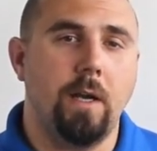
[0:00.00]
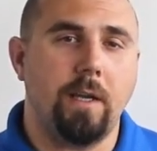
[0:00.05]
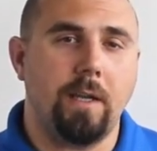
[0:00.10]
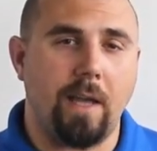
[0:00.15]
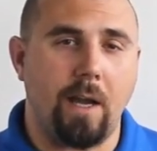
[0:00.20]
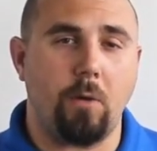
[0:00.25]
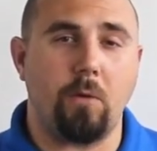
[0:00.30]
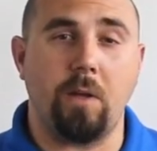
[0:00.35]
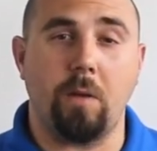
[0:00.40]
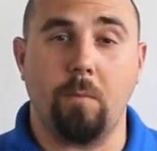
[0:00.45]

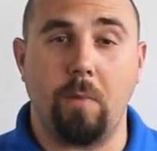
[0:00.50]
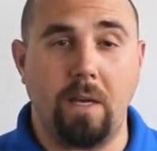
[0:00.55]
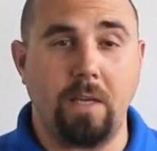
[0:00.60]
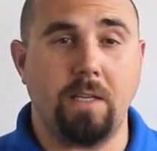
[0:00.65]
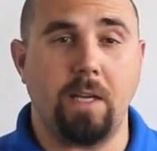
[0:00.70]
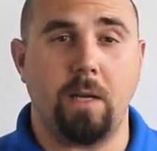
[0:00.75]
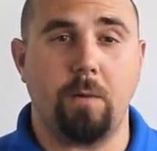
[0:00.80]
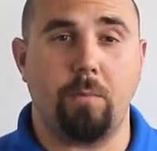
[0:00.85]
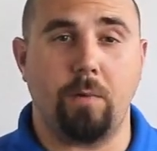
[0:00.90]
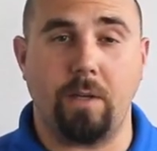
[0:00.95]
Counting may
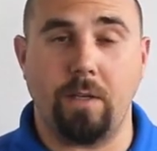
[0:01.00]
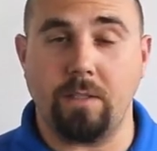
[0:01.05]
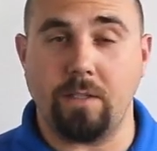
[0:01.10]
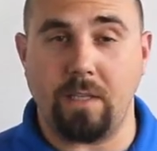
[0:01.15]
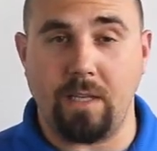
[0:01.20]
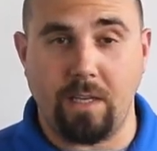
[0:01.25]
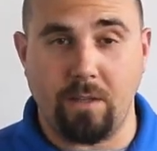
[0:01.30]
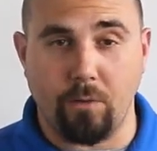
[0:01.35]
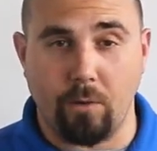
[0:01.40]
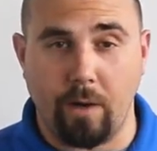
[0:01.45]
take place
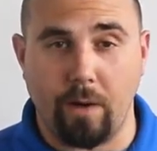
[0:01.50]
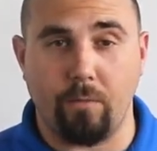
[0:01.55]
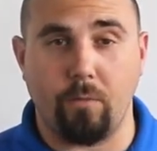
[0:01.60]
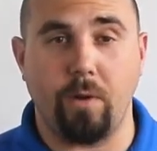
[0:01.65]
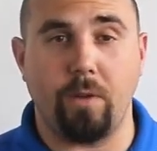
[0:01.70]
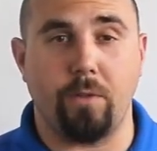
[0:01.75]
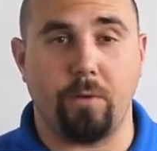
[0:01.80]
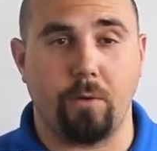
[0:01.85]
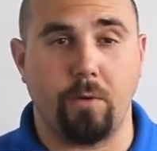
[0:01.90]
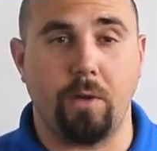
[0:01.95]
either
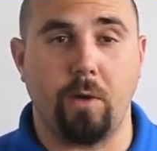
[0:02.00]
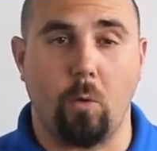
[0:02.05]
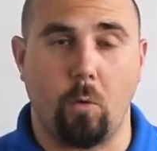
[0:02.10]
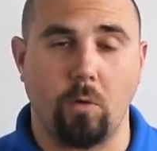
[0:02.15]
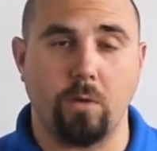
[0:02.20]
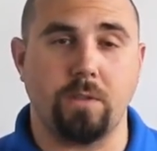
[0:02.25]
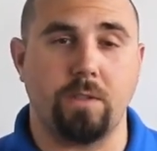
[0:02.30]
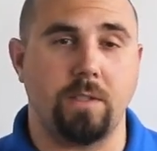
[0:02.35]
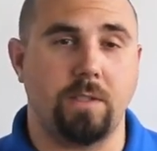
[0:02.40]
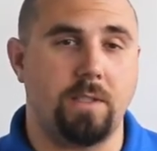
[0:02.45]
every 30
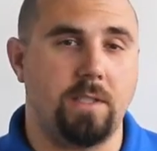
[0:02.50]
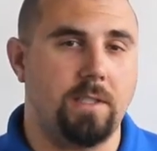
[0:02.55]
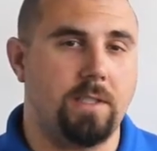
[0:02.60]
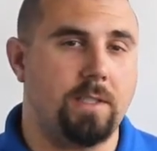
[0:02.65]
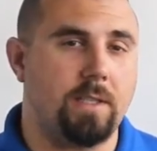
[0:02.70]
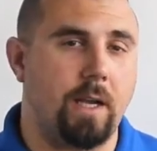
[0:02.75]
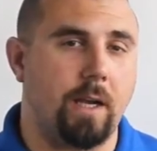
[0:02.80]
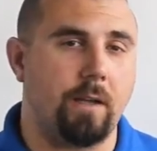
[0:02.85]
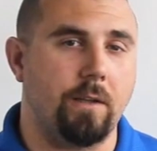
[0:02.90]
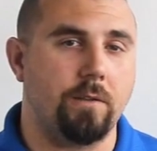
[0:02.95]
or 60
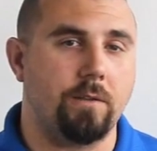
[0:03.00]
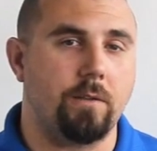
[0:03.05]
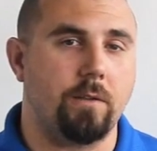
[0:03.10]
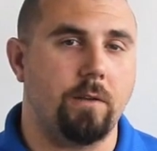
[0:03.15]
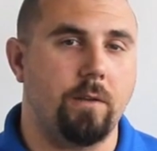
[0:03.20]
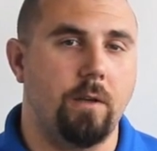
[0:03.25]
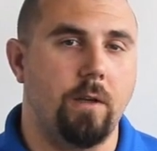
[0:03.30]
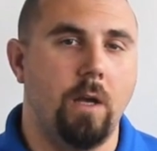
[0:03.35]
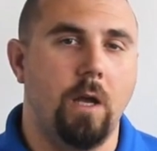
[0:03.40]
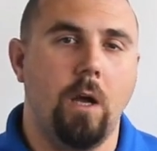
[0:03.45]
seconds.
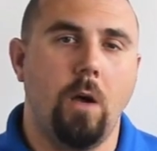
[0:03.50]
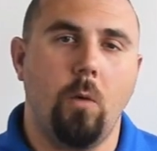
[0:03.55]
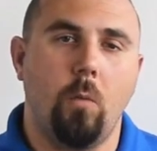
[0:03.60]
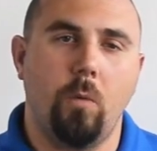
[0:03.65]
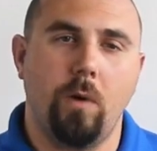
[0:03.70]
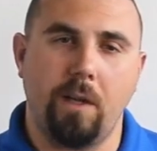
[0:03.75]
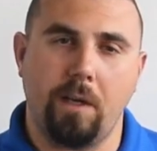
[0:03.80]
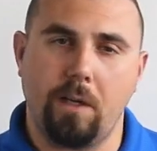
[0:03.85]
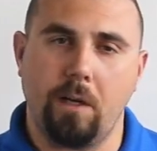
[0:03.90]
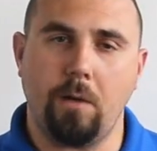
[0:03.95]

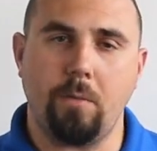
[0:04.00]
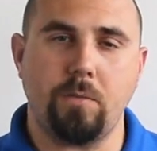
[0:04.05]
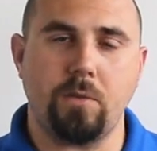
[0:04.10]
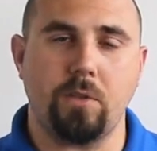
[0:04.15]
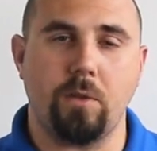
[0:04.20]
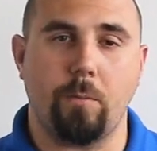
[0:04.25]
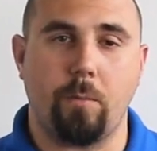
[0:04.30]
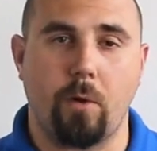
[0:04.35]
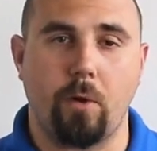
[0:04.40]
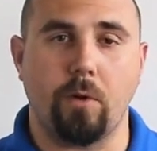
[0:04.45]
When it comes
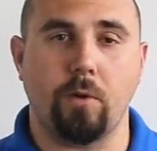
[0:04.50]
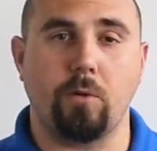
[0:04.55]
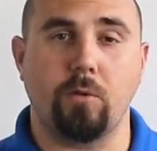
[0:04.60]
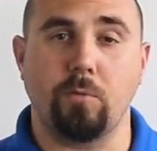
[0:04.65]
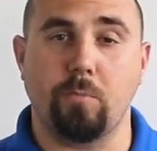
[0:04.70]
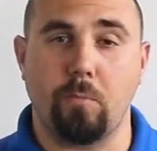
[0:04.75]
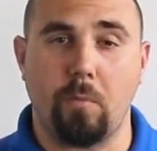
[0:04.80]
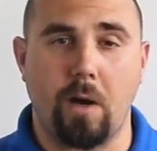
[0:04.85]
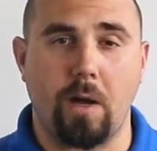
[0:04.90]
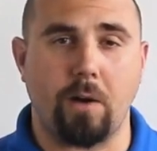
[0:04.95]
to
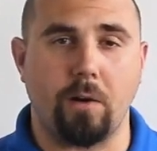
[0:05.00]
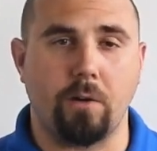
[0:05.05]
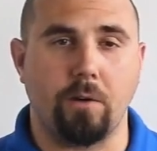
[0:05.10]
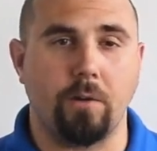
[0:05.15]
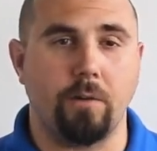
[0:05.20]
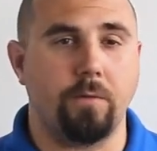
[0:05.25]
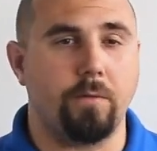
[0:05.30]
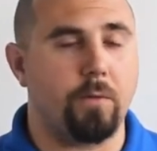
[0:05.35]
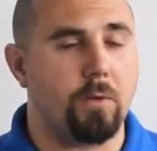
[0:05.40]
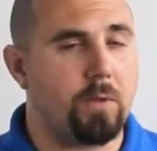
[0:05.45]
particles
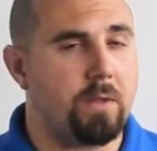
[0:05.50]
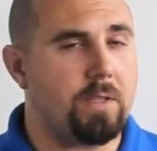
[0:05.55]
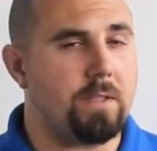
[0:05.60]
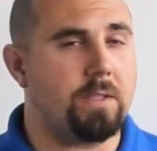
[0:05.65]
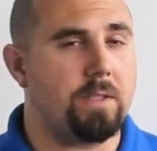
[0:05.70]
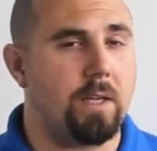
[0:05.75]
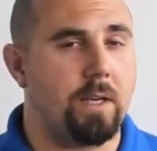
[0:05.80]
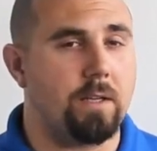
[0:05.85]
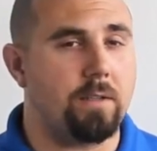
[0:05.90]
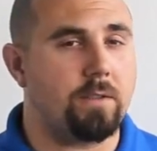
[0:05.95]
monitored, for
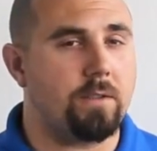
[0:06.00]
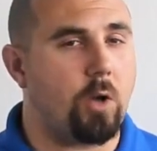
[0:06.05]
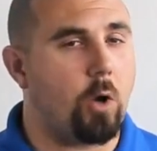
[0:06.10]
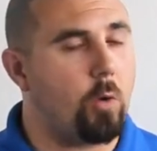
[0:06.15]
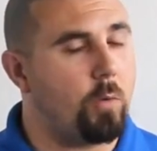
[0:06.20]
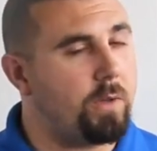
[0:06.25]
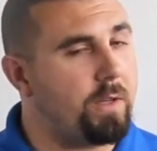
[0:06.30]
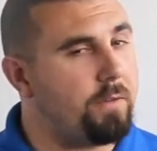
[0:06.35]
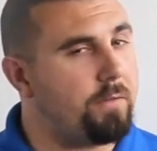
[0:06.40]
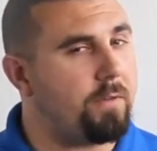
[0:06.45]
this test,
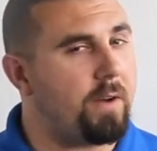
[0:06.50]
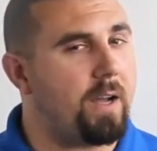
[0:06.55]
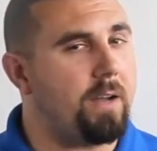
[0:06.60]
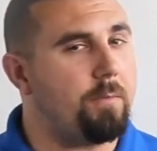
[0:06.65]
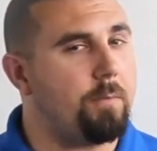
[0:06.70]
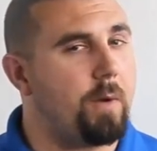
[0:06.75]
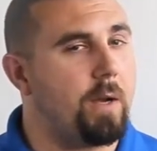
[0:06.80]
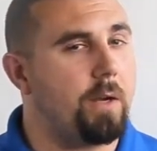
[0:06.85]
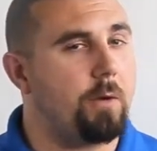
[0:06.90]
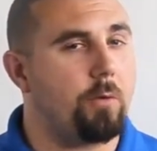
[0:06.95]
only 5
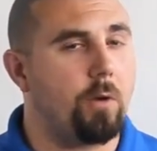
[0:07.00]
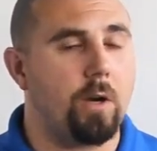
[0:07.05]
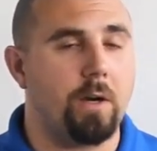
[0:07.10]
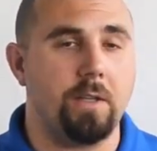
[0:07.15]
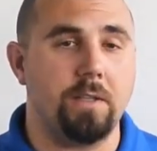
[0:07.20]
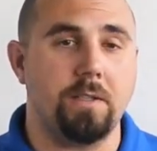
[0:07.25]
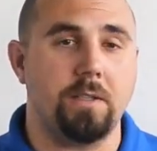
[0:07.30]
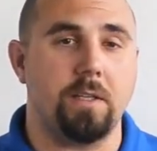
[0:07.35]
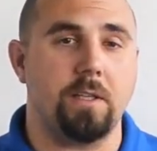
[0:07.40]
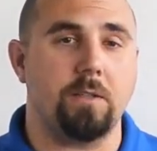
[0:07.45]
micron
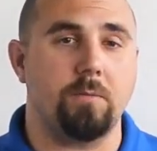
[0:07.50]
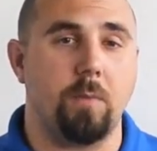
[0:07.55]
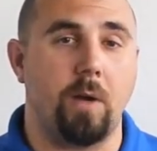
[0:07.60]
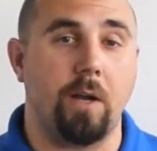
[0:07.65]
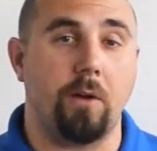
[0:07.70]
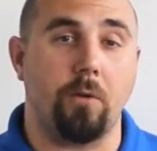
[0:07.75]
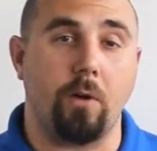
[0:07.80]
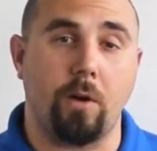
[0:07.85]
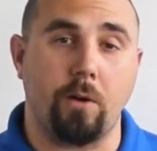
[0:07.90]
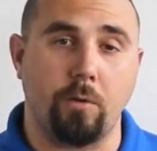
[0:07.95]
and 6
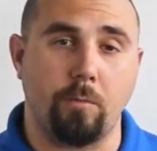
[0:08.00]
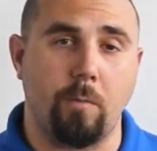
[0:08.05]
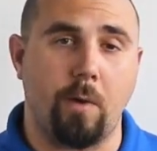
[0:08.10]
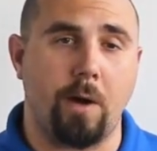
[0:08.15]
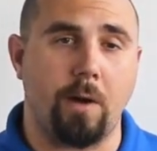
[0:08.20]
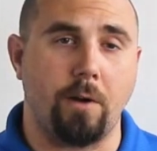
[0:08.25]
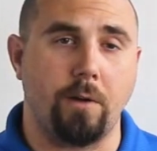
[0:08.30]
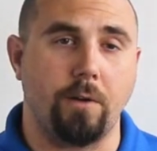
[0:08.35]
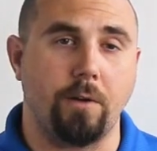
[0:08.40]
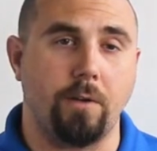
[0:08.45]
micron are
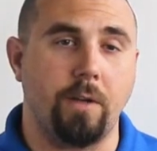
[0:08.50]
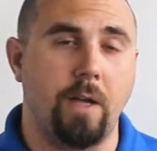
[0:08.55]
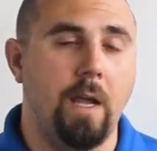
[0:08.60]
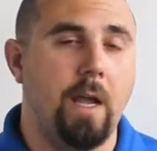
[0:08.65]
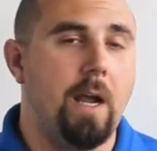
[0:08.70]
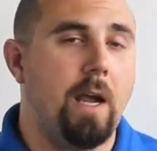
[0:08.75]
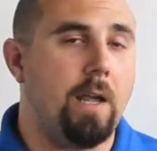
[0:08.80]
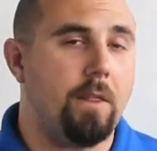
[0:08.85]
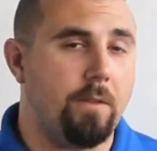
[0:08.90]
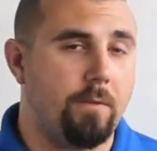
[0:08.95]
monitored,
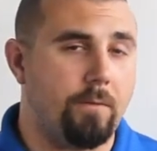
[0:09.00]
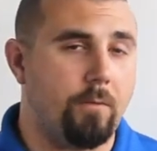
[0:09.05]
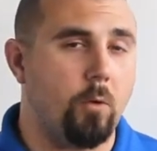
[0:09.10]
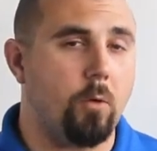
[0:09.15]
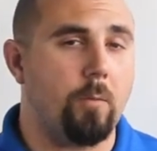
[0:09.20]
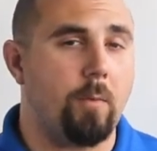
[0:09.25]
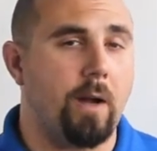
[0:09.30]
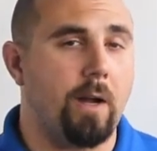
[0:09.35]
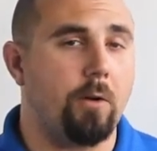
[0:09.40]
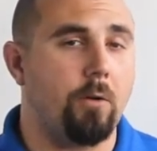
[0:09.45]
and the 4
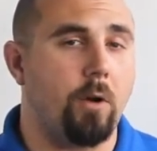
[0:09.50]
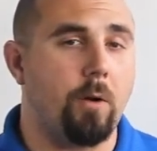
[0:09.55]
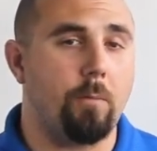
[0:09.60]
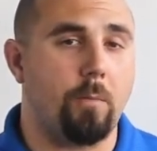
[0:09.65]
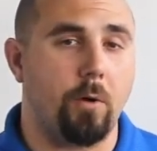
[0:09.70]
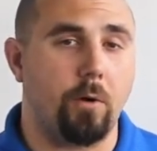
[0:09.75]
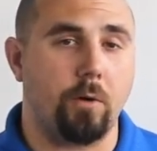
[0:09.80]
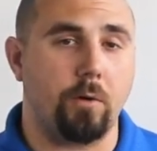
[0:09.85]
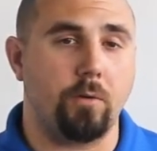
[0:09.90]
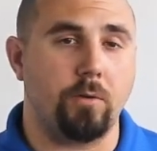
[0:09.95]
micron
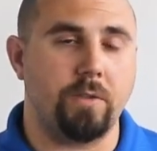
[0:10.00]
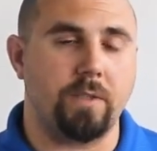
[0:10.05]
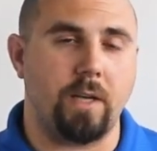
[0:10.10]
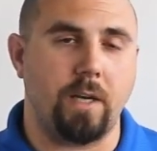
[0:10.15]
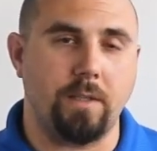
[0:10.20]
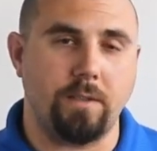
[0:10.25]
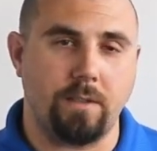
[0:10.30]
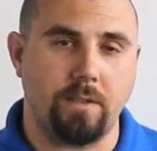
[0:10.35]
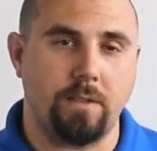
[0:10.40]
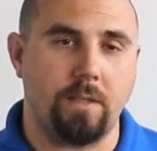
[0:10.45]
particle
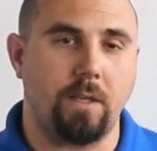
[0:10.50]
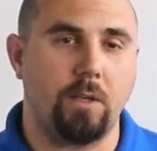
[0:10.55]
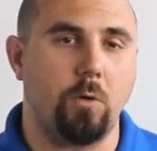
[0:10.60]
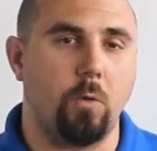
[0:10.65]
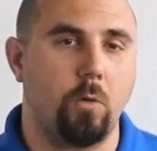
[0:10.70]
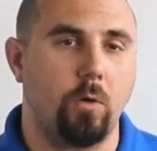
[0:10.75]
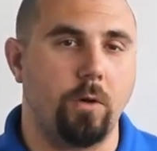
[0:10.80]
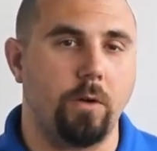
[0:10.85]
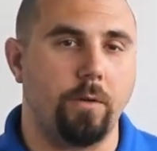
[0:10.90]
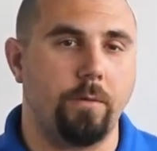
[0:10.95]
size is
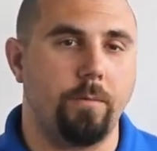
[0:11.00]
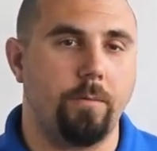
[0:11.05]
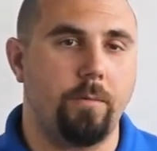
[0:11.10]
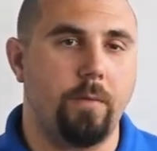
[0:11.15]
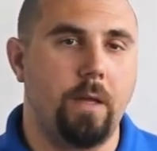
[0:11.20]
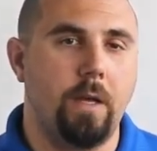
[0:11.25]
ignored.